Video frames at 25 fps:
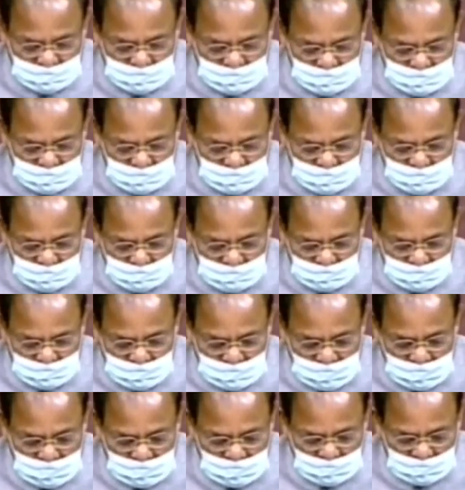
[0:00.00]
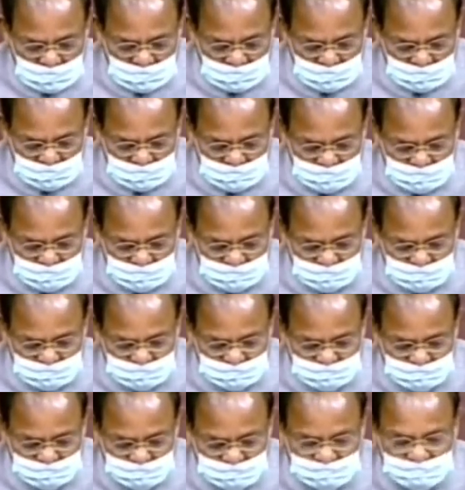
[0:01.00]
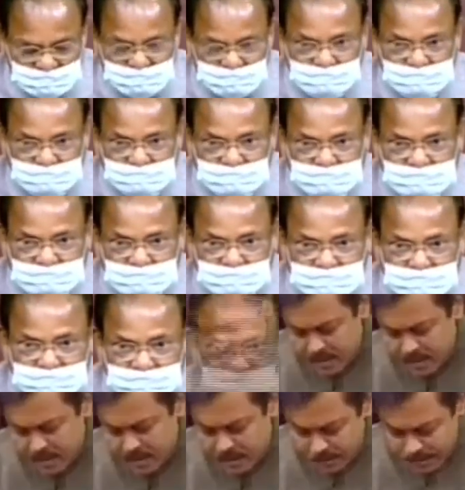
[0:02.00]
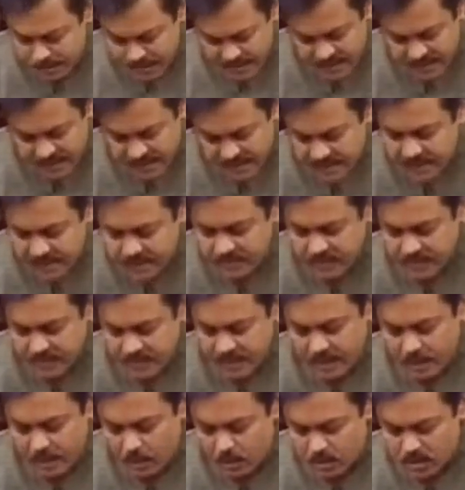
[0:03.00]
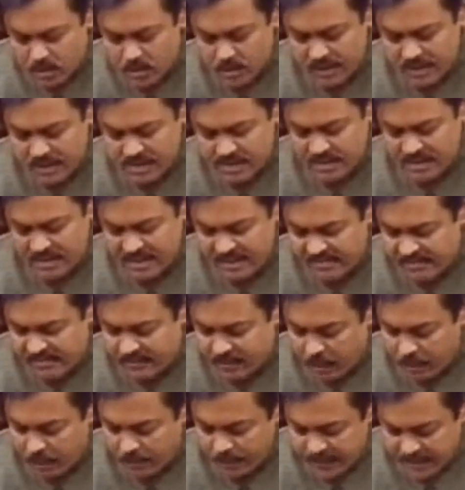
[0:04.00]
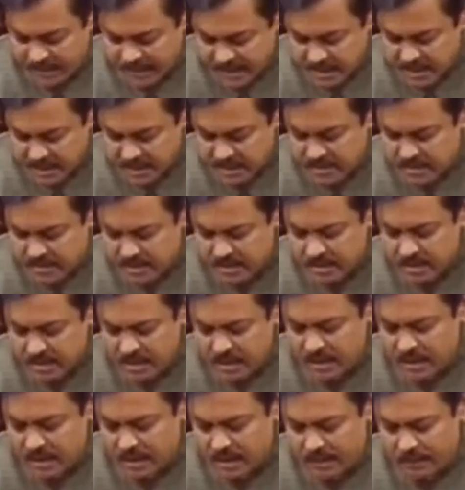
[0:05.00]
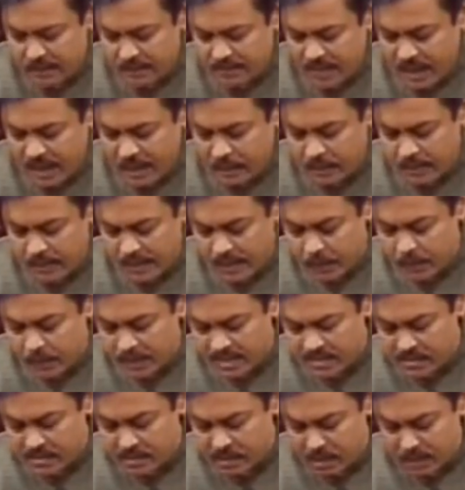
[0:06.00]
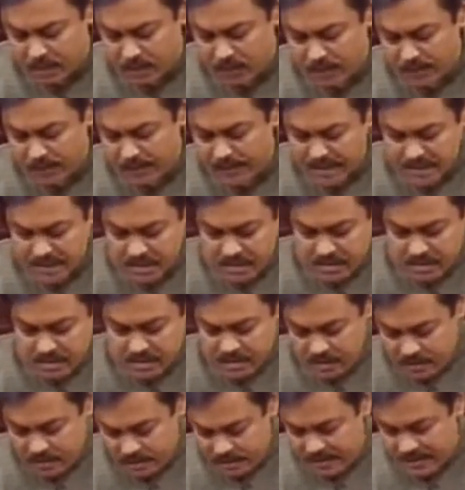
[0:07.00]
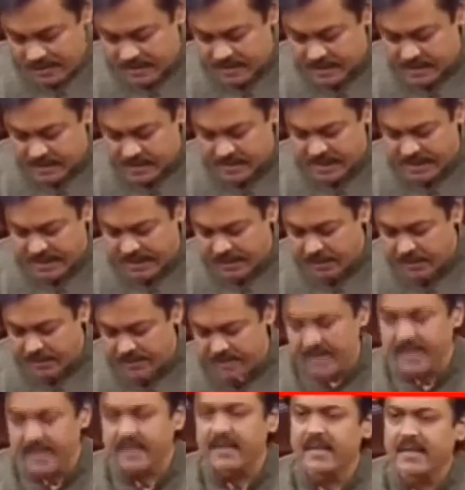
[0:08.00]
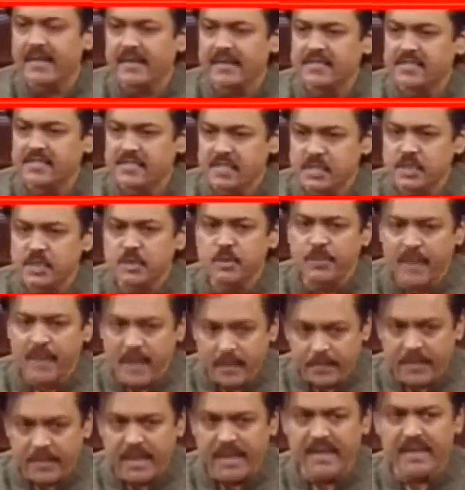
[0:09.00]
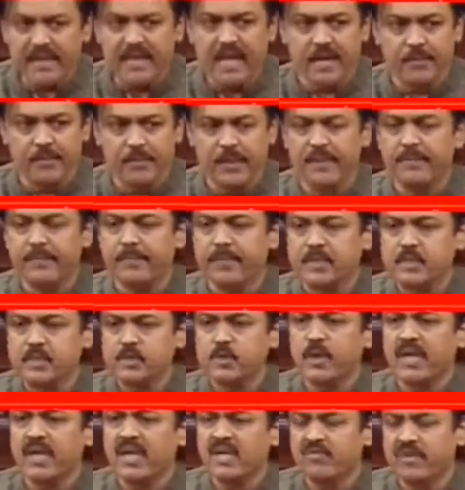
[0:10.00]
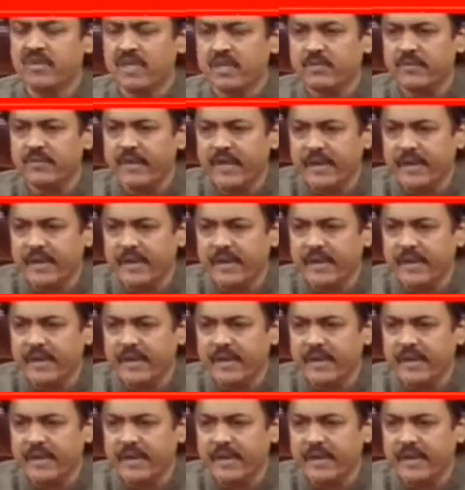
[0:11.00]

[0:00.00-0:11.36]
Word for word: Sir, about a domestic air cargo terminal in Tirupati, that also is ready for operation. Um, I would request the Honorable Minister, he said security clearance is to be obtained. I've been pursuing with